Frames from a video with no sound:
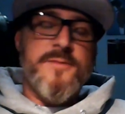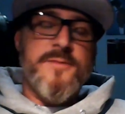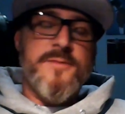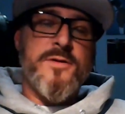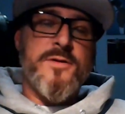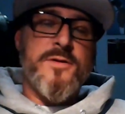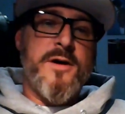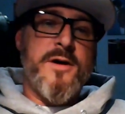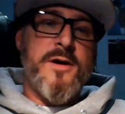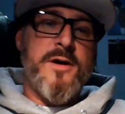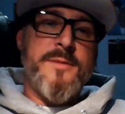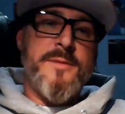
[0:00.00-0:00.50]
I
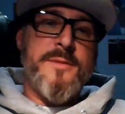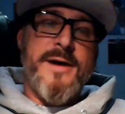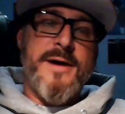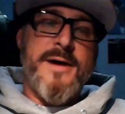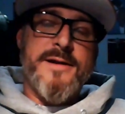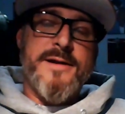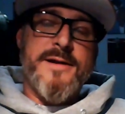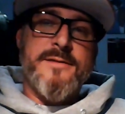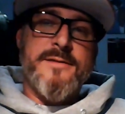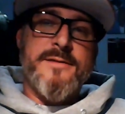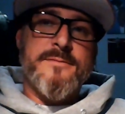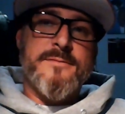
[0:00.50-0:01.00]
never thought
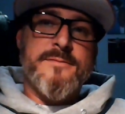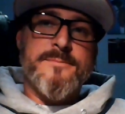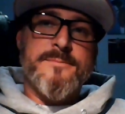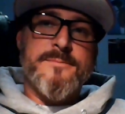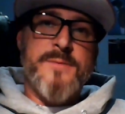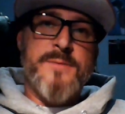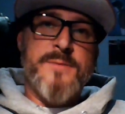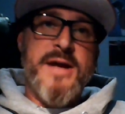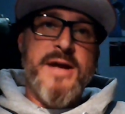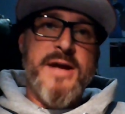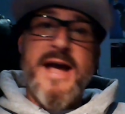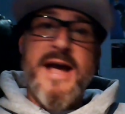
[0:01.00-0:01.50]
about it,
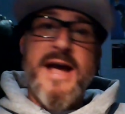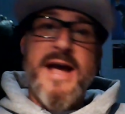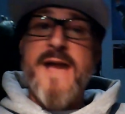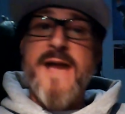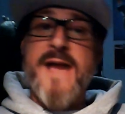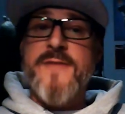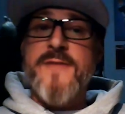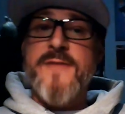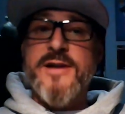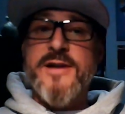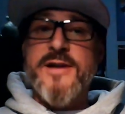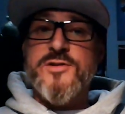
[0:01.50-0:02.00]
but I
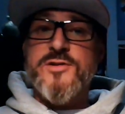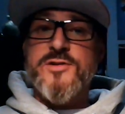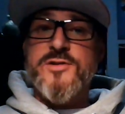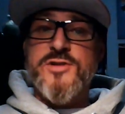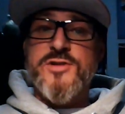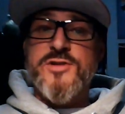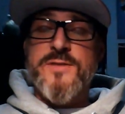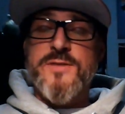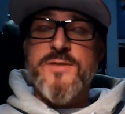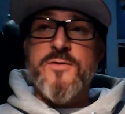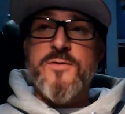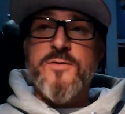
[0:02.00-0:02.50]
have
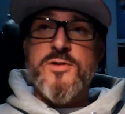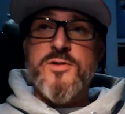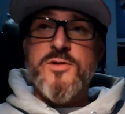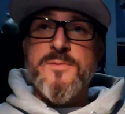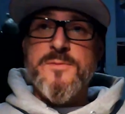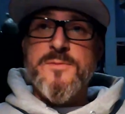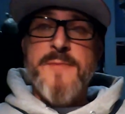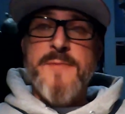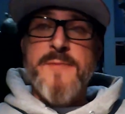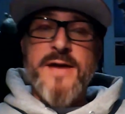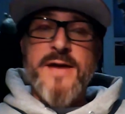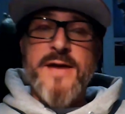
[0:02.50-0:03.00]
extra
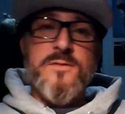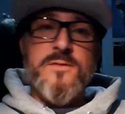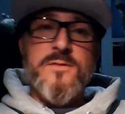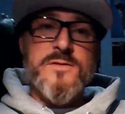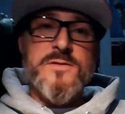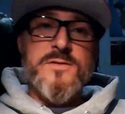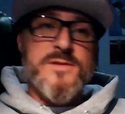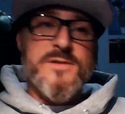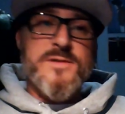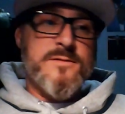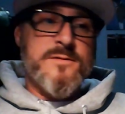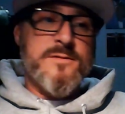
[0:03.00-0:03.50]
shifters and
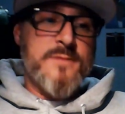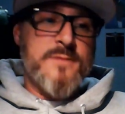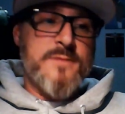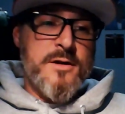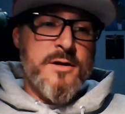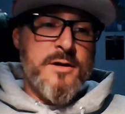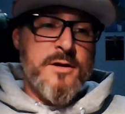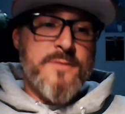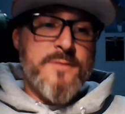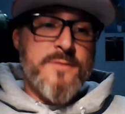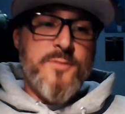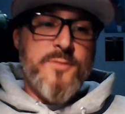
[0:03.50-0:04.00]
pedals
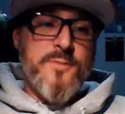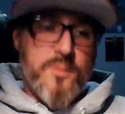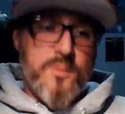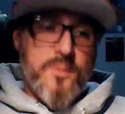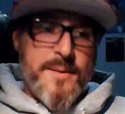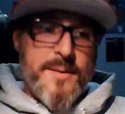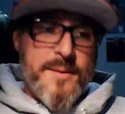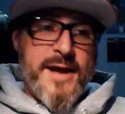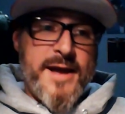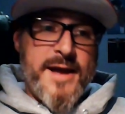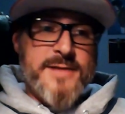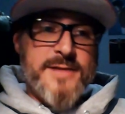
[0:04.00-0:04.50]
and
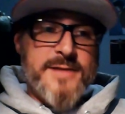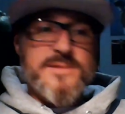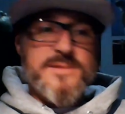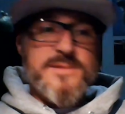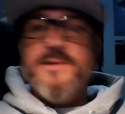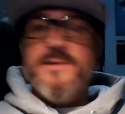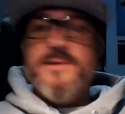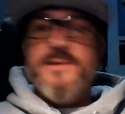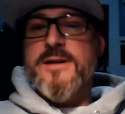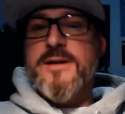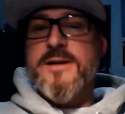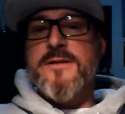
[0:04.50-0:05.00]
floor
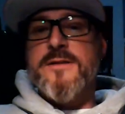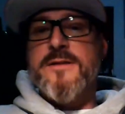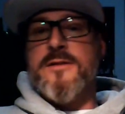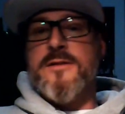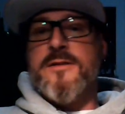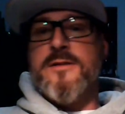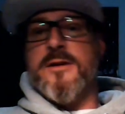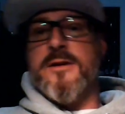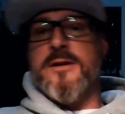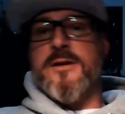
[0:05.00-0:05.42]
mats, like,